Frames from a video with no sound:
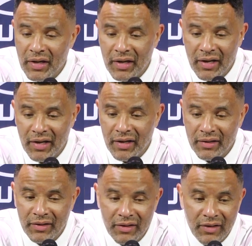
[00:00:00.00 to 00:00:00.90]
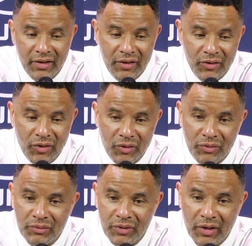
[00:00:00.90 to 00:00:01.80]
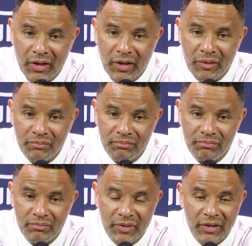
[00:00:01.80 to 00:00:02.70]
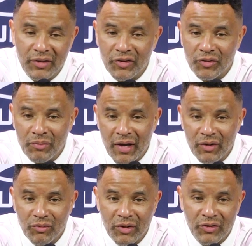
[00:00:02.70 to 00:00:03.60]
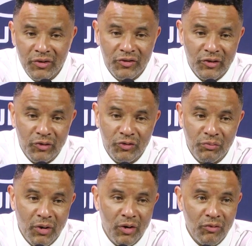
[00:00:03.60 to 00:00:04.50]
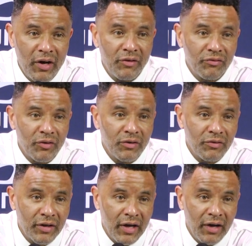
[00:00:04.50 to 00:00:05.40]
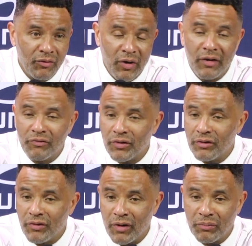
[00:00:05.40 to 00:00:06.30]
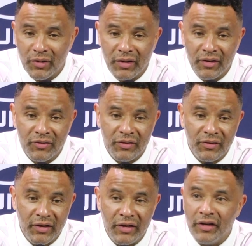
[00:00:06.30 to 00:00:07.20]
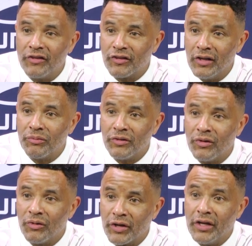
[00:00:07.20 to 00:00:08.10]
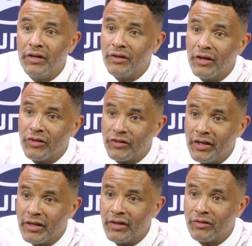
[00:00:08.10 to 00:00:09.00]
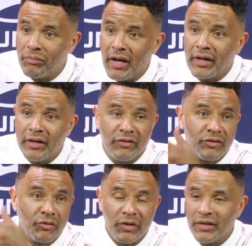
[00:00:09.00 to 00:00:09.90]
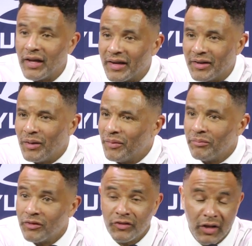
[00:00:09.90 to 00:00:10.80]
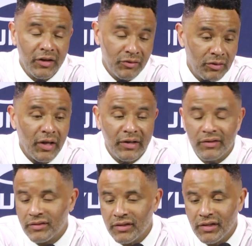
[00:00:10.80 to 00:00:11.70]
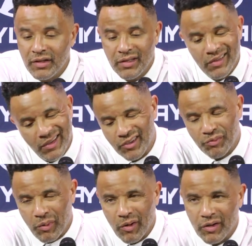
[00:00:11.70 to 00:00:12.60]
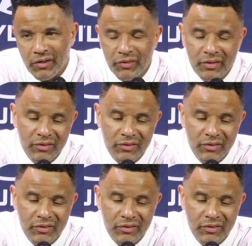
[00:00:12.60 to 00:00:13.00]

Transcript: And, you know, it doesn't matter whether it's a loose ball right in front of a guy, right in front of our players, and he slips and don't get it, and the other team gets back, hits three. Like, you know, I mean, I'm just telling you, like, it's part of it.